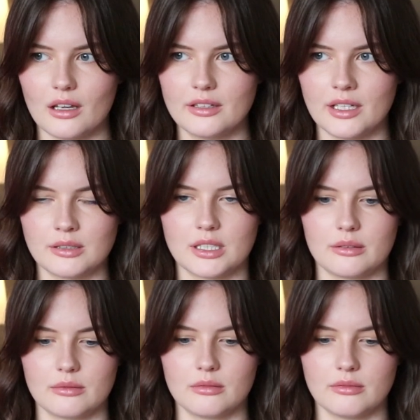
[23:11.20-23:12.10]
then I was
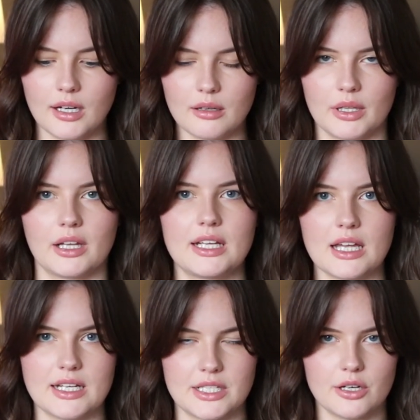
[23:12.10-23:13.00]
like, right, well, I
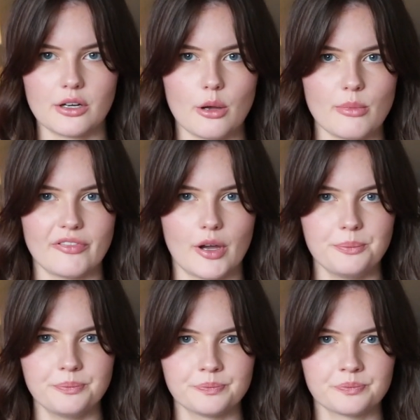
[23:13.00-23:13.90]
need to not go on my
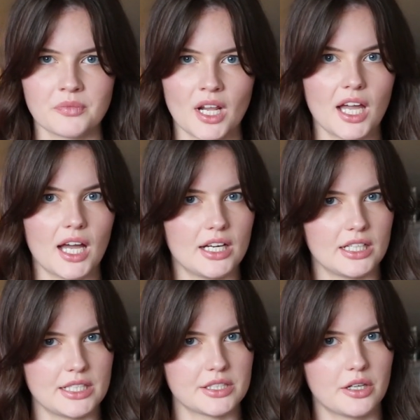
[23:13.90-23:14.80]
phone, and
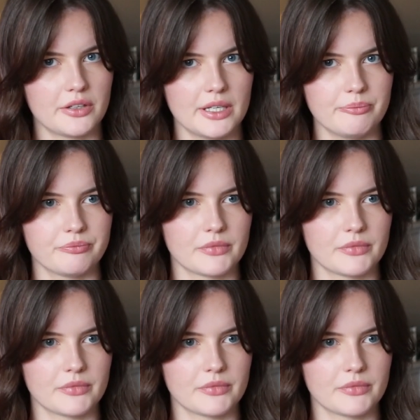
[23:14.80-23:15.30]
I need to not knit.